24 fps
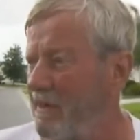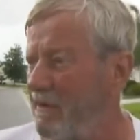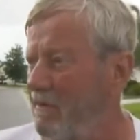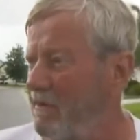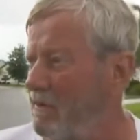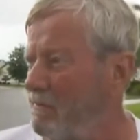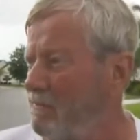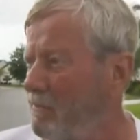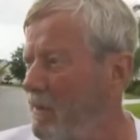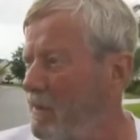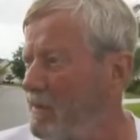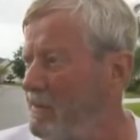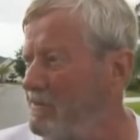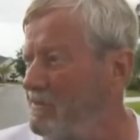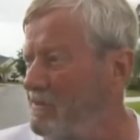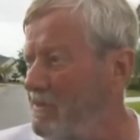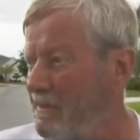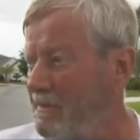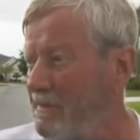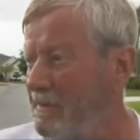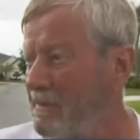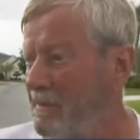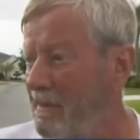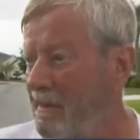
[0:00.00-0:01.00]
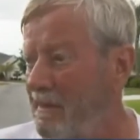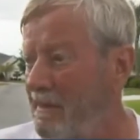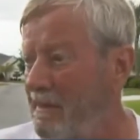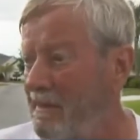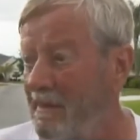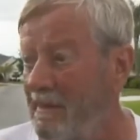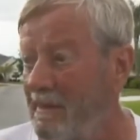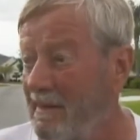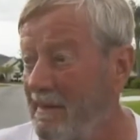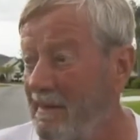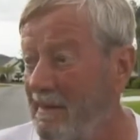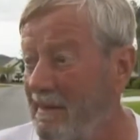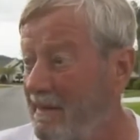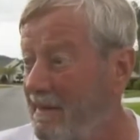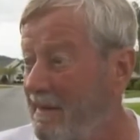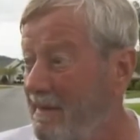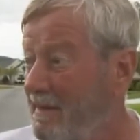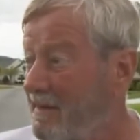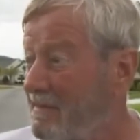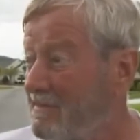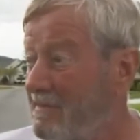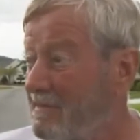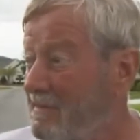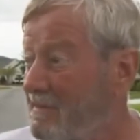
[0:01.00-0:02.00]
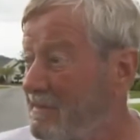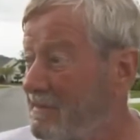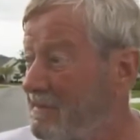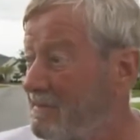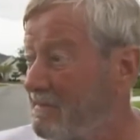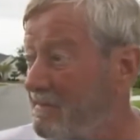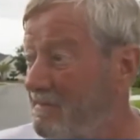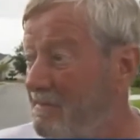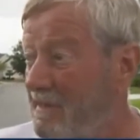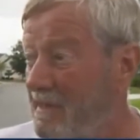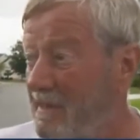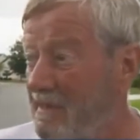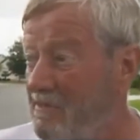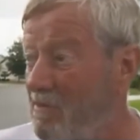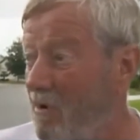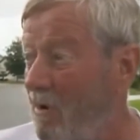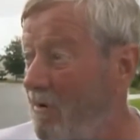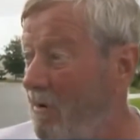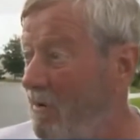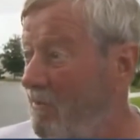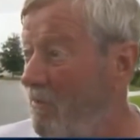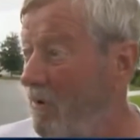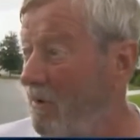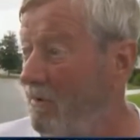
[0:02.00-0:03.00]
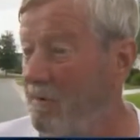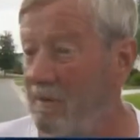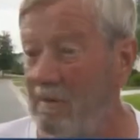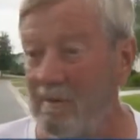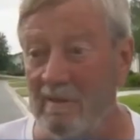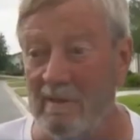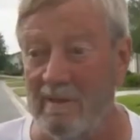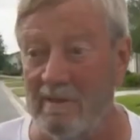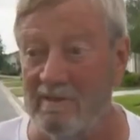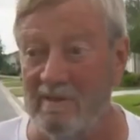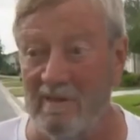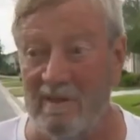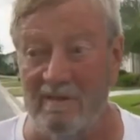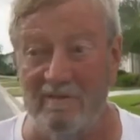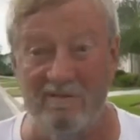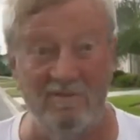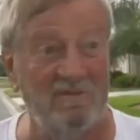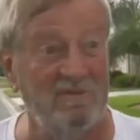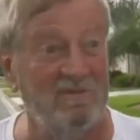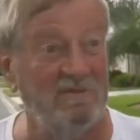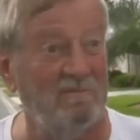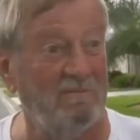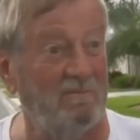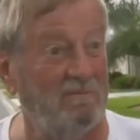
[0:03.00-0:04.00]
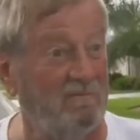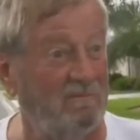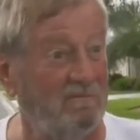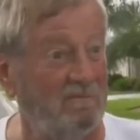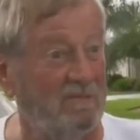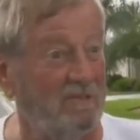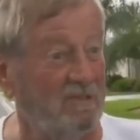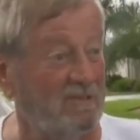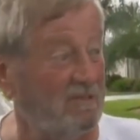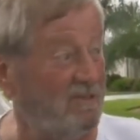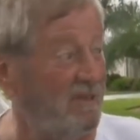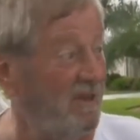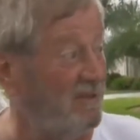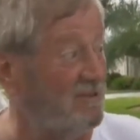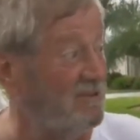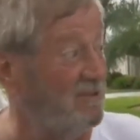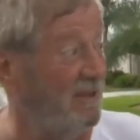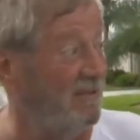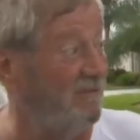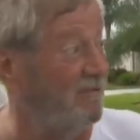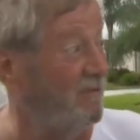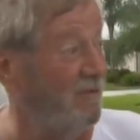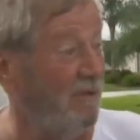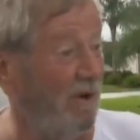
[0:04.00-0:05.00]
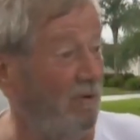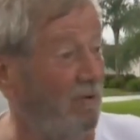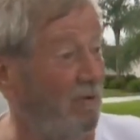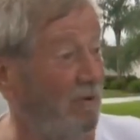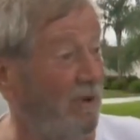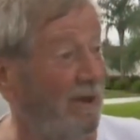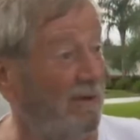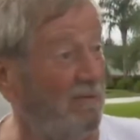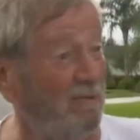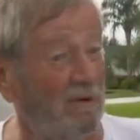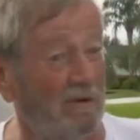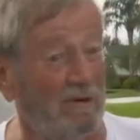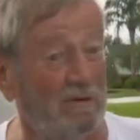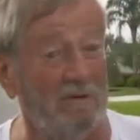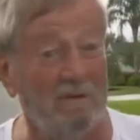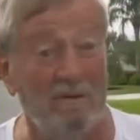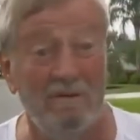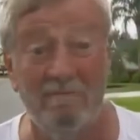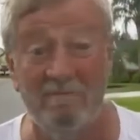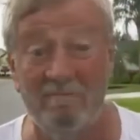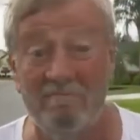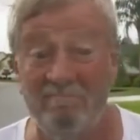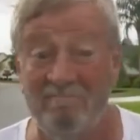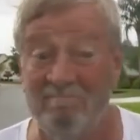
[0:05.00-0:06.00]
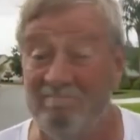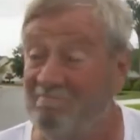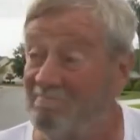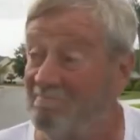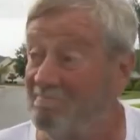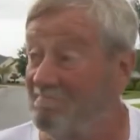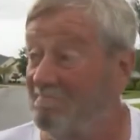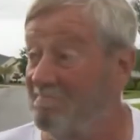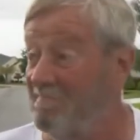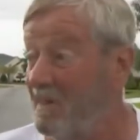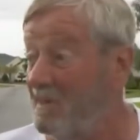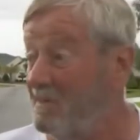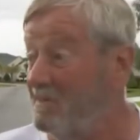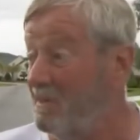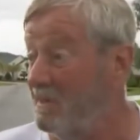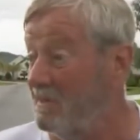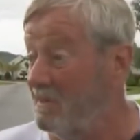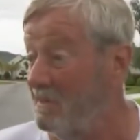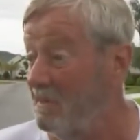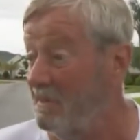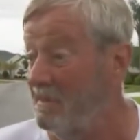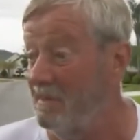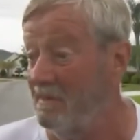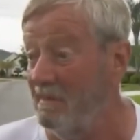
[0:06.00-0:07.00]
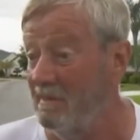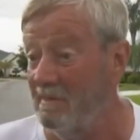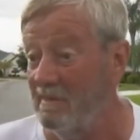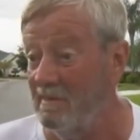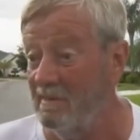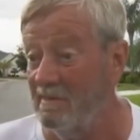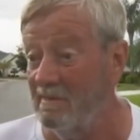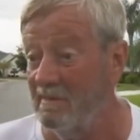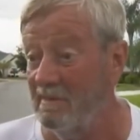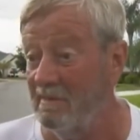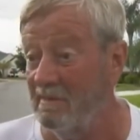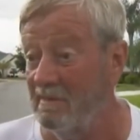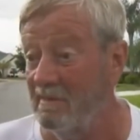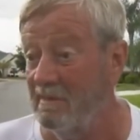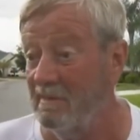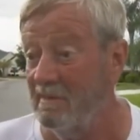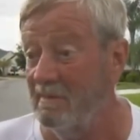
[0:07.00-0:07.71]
care of the place, and it's, it's horrible. It's, it's disgusting for the whole neighborhood. Larry Tomlinson